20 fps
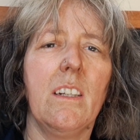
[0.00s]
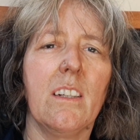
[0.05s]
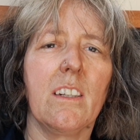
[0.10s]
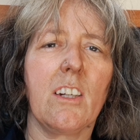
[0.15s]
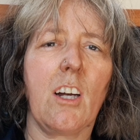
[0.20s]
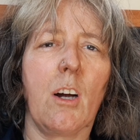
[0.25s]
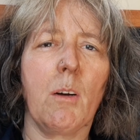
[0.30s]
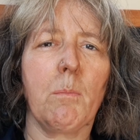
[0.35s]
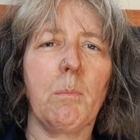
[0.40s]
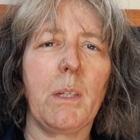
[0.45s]

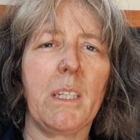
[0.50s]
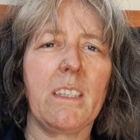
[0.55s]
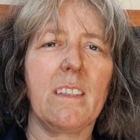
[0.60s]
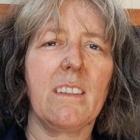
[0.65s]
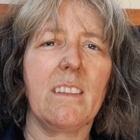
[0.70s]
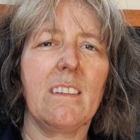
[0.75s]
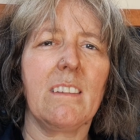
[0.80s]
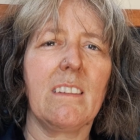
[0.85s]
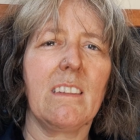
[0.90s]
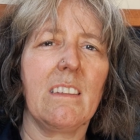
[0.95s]
cockpit
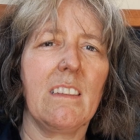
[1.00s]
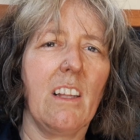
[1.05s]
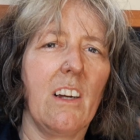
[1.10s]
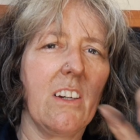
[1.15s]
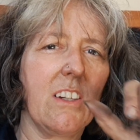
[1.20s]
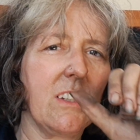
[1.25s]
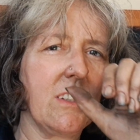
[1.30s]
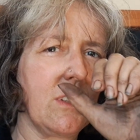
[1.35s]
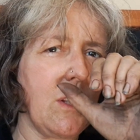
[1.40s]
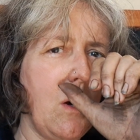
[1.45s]

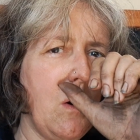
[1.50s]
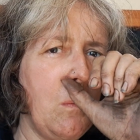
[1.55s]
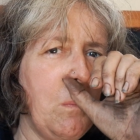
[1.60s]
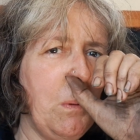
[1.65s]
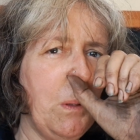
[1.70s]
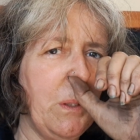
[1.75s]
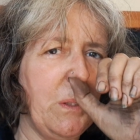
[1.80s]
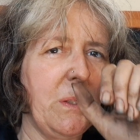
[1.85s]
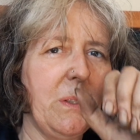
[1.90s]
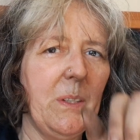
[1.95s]
lockers
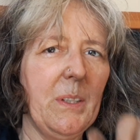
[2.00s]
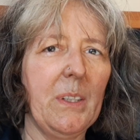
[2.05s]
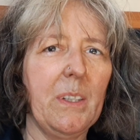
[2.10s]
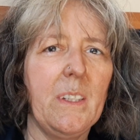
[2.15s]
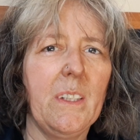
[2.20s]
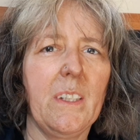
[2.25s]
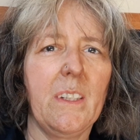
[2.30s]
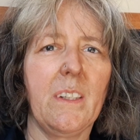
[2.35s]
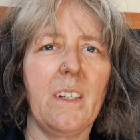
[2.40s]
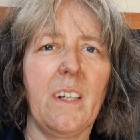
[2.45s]
open,
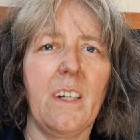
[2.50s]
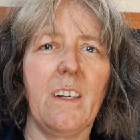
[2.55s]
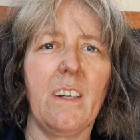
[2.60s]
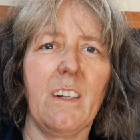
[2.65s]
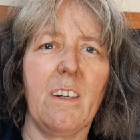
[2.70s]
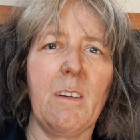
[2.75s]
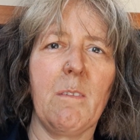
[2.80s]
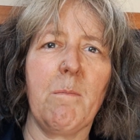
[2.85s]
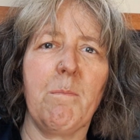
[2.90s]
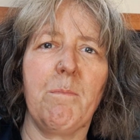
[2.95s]

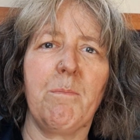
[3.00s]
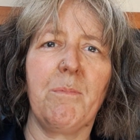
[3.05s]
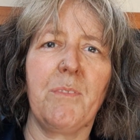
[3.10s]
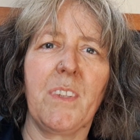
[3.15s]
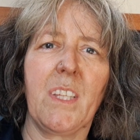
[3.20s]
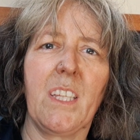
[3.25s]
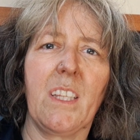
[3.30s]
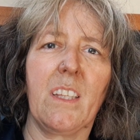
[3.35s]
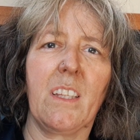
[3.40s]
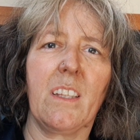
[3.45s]
the
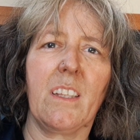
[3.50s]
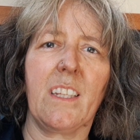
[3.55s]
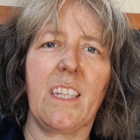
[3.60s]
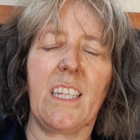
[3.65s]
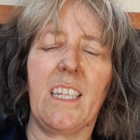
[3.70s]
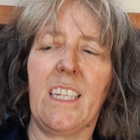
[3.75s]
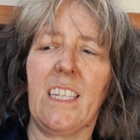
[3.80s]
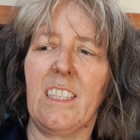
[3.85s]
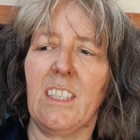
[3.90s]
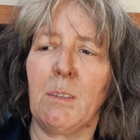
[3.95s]

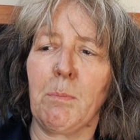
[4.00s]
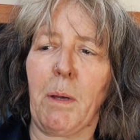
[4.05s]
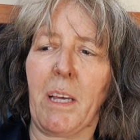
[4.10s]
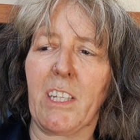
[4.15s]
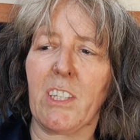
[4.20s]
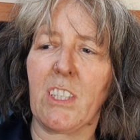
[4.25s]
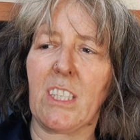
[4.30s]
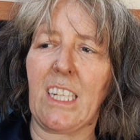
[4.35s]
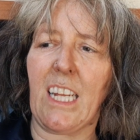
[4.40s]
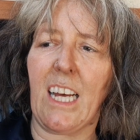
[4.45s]

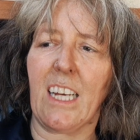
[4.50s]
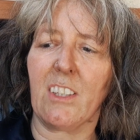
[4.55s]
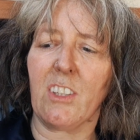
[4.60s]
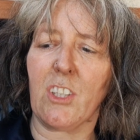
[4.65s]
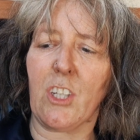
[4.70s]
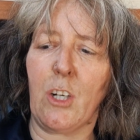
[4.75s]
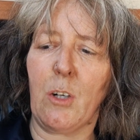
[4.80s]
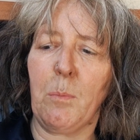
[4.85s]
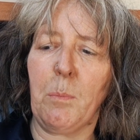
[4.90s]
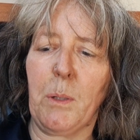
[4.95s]
inspection
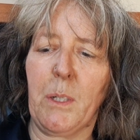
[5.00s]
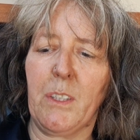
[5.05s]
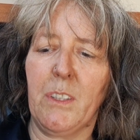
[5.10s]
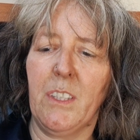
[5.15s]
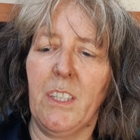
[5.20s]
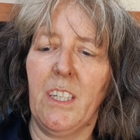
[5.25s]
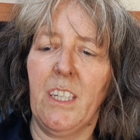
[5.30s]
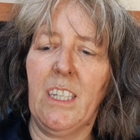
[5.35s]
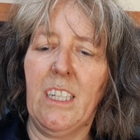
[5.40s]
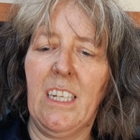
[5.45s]
hatch
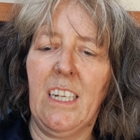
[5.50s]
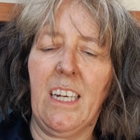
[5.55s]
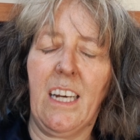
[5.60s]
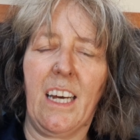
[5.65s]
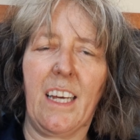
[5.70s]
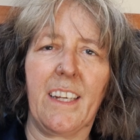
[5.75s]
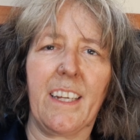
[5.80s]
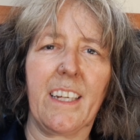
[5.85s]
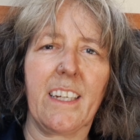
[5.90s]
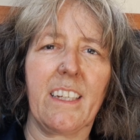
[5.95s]
open,
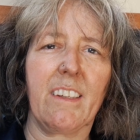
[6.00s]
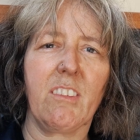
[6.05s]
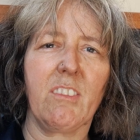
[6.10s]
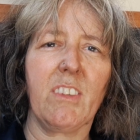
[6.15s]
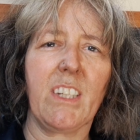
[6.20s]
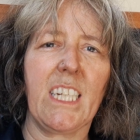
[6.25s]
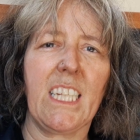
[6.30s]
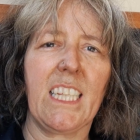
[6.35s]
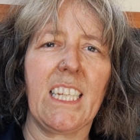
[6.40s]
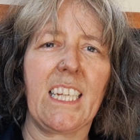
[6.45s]
and I can
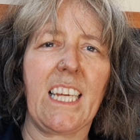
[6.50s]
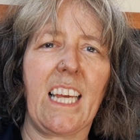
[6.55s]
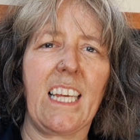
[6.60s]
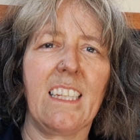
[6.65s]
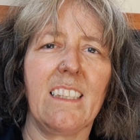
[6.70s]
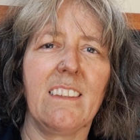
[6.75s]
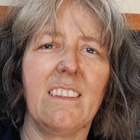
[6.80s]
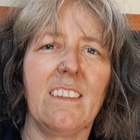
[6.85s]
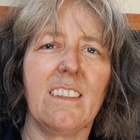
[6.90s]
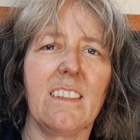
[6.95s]
really get
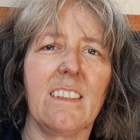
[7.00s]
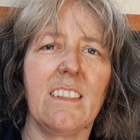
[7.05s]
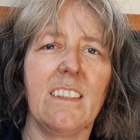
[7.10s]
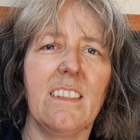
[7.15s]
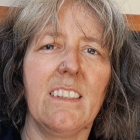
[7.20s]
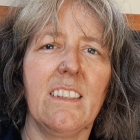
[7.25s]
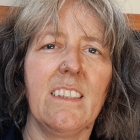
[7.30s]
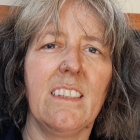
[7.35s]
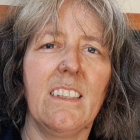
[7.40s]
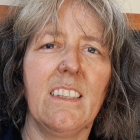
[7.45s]
into
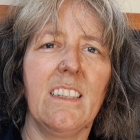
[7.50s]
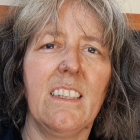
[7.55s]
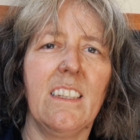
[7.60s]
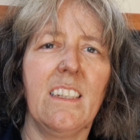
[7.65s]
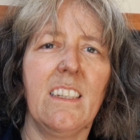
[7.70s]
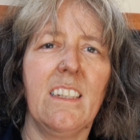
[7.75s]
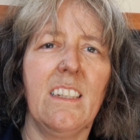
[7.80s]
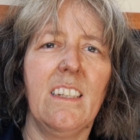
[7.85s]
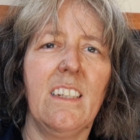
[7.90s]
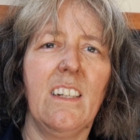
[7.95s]

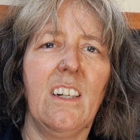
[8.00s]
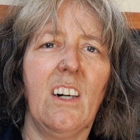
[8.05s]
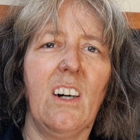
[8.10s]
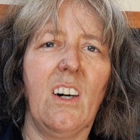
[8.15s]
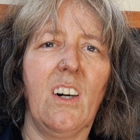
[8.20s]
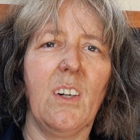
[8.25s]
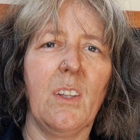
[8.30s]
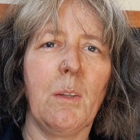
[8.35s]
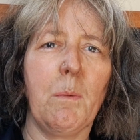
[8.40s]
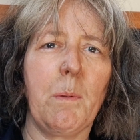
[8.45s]

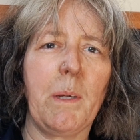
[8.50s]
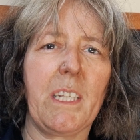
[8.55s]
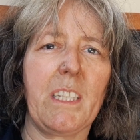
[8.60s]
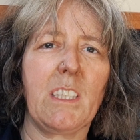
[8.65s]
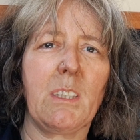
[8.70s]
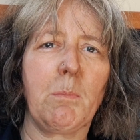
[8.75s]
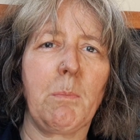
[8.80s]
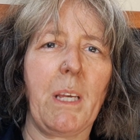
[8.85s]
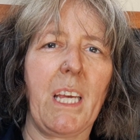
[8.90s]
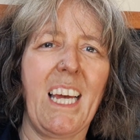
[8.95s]
all the
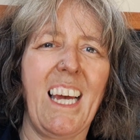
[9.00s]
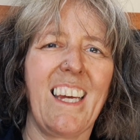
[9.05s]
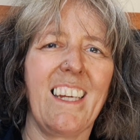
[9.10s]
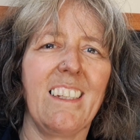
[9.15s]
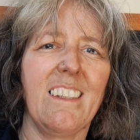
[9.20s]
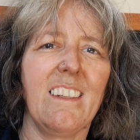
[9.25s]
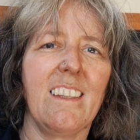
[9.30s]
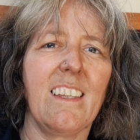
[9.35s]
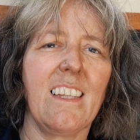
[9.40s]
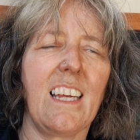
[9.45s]
bits
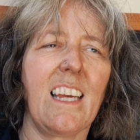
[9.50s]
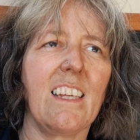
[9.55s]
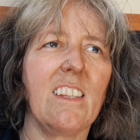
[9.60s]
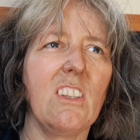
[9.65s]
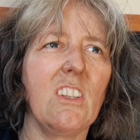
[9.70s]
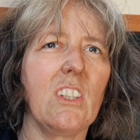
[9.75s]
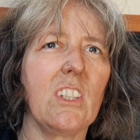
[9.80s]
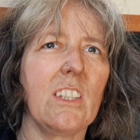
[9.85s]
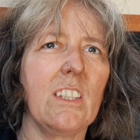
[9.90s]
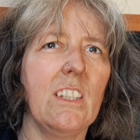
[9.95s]
behind the
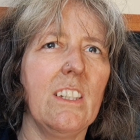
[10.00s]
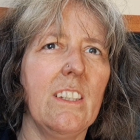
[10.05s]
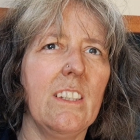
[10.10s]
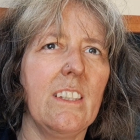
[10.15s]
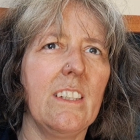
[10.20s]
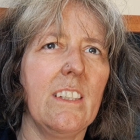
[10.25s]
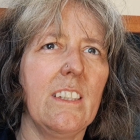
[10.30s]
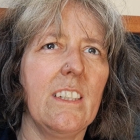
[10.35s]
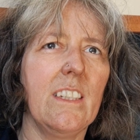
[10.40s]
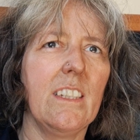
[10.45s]
engine.
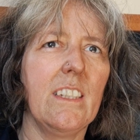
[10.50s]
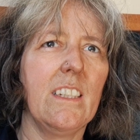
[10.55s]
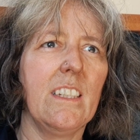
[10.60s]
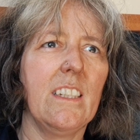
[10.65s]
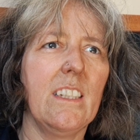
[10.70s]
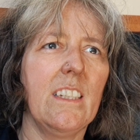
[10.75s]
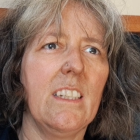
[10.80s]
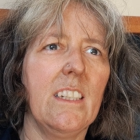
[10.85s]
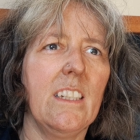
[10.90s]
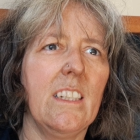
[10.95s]

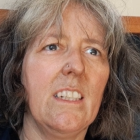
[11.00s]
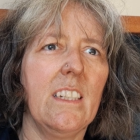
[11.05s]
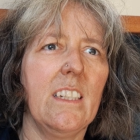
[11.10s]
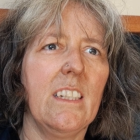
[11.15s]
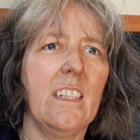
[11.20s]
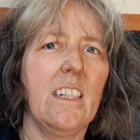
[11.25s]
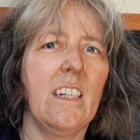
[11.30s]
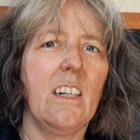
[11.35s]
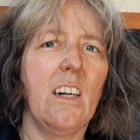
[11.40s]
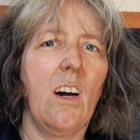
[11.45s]

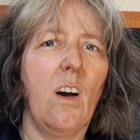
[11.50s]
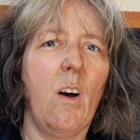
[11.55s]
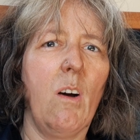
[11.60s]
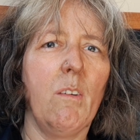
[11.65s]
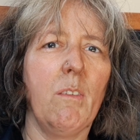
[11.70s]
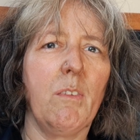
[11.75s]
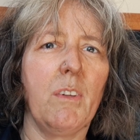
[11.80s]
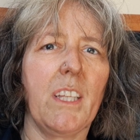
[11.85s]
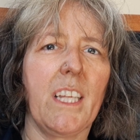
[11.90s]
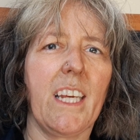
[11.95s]

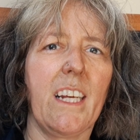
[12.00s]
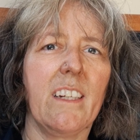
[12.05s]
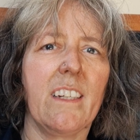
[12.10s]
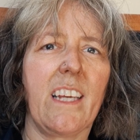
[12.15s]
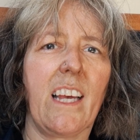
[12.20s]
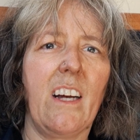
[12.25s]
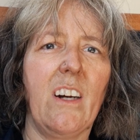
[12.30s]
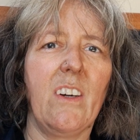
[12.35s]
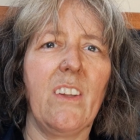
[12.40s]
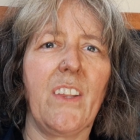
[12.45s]
Hopefully I'll
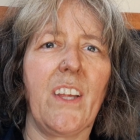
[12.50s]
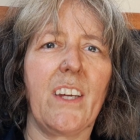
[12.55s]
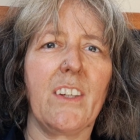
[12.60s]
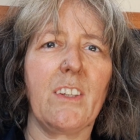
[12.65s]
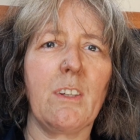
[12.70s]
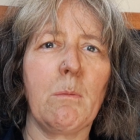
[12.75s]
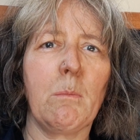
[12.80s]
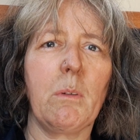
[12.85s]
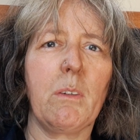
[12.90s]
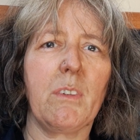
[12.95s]
get all that
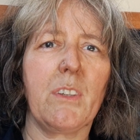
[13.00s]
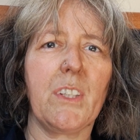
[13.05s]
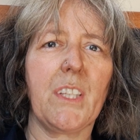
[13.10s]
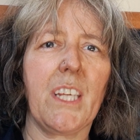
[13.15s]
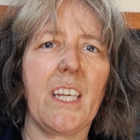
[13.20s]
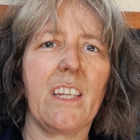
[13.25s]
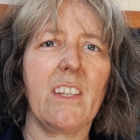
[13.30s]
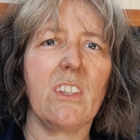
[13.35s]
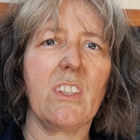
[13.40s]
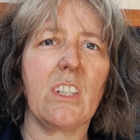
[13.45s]
done before
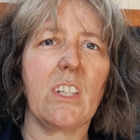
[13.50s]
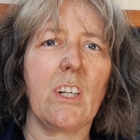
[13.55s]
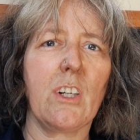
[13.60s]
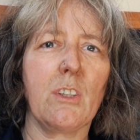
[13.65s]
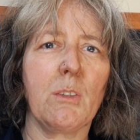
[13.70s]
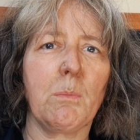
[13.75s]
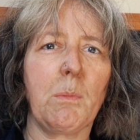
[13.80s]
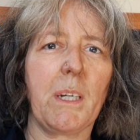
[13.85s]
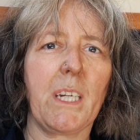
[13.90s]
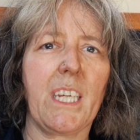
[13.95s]
the engine
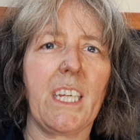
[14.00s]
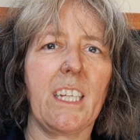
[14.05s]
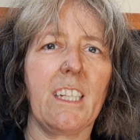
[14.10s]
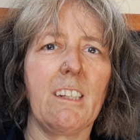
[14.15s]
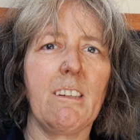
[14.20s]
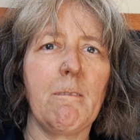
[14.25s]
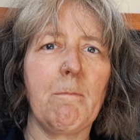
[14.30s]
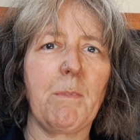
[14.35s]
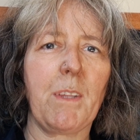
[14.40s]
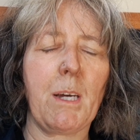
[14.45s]
goes back
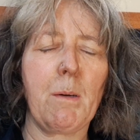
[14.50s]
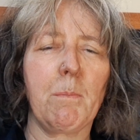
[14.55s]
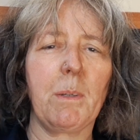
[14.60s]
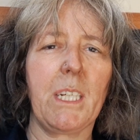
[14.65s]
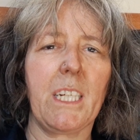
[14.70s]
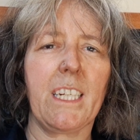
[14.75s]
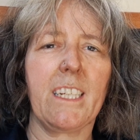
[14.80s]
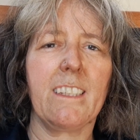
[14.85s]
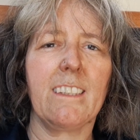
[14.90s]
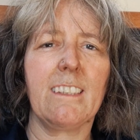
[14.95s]
in. That'd be
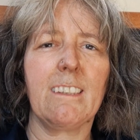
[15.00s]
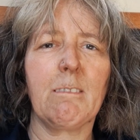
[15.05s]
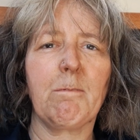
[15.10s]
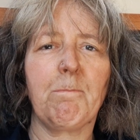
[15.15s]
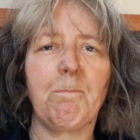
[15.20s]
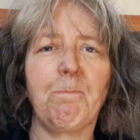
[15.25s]
nice.